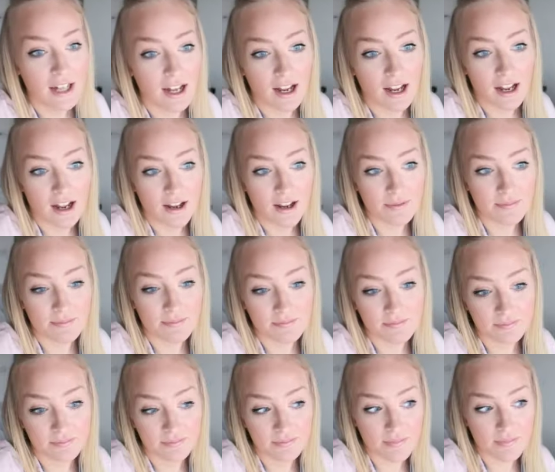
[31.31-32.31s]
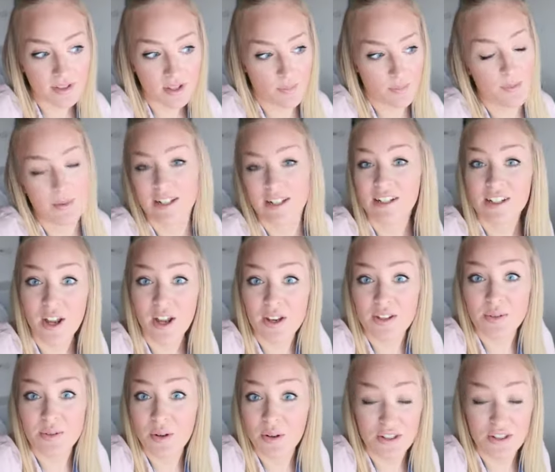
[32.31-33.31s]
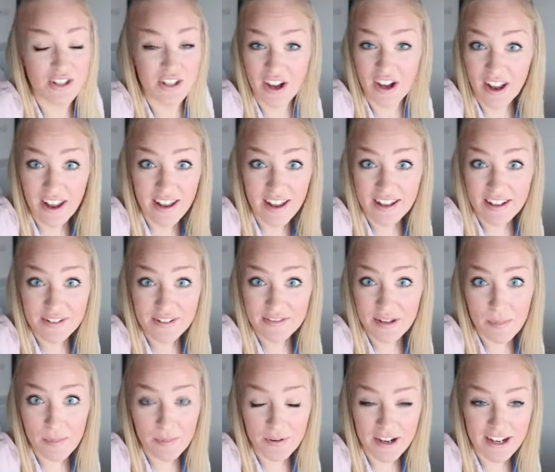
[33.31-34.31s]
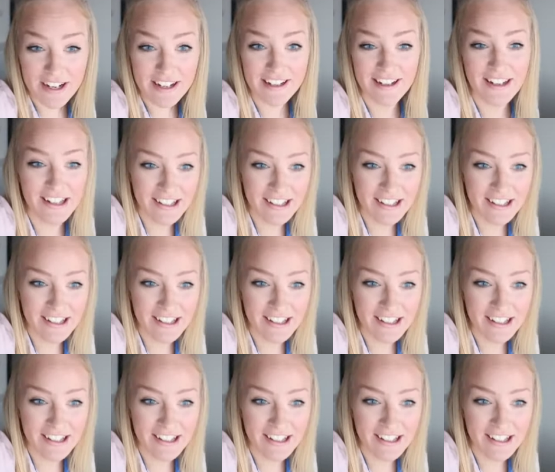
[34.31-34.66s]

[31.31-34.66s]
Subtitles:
So I probably need to go on a diet in February.